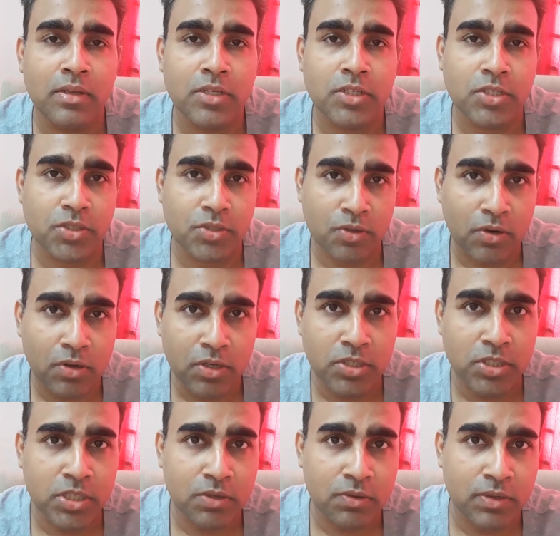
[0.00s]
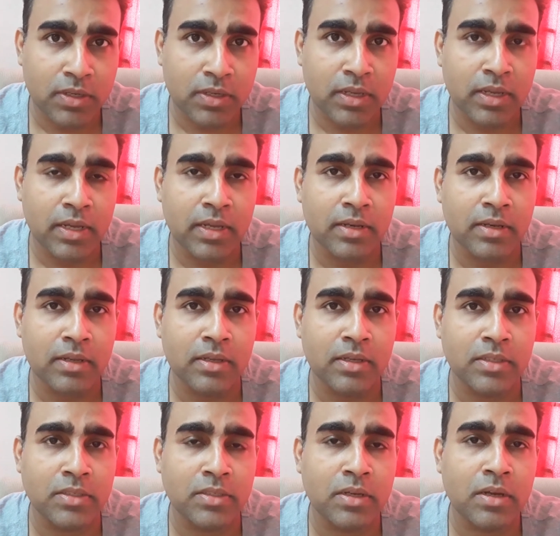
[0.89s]
Astrology, on the other hand,
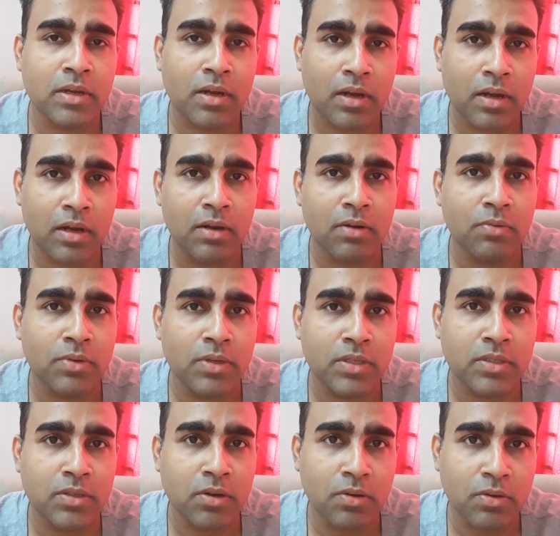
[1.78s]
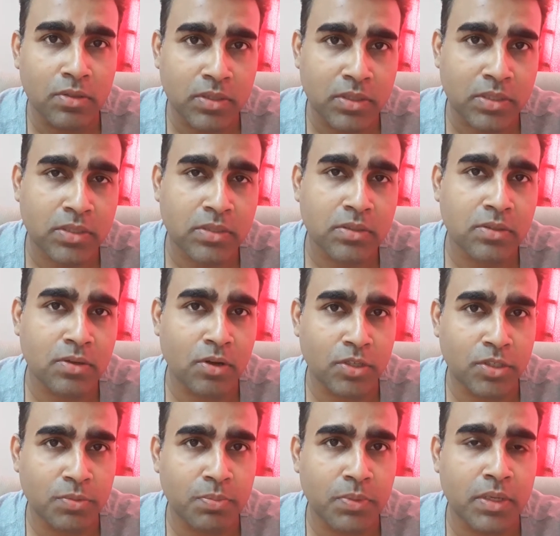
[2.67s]
is how does all this
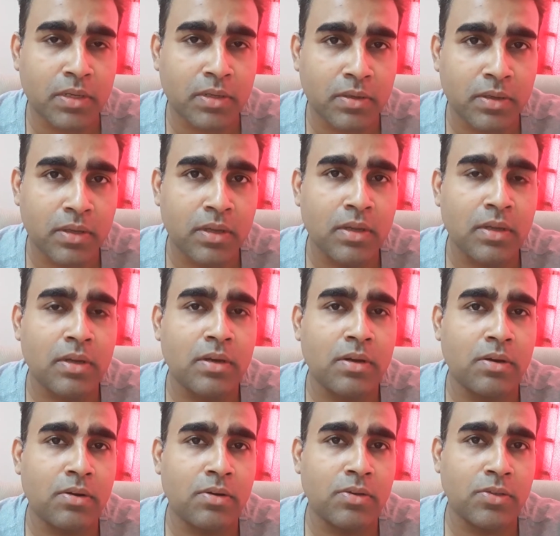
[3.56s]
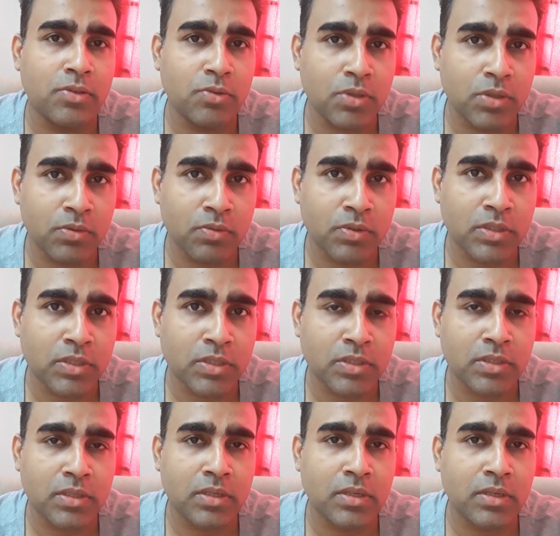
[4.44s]
cosmic or
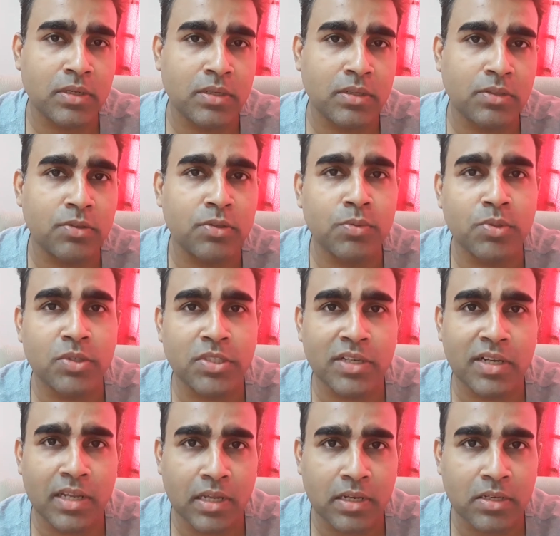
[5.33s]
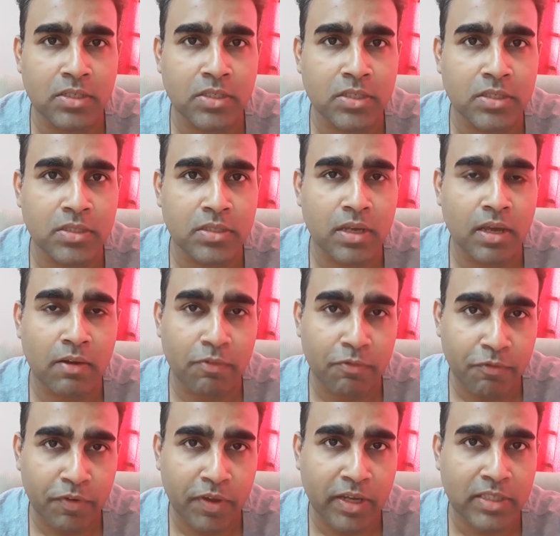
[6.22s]
universal energies
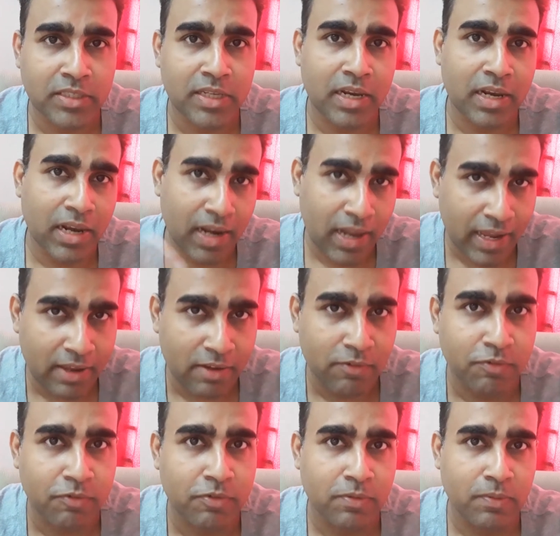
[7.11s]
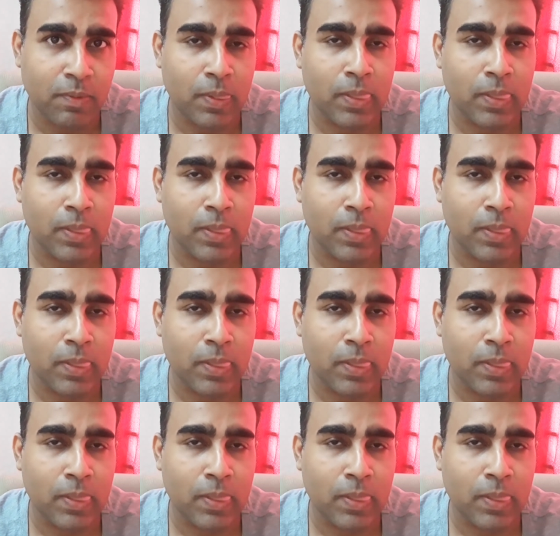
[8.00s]
affects life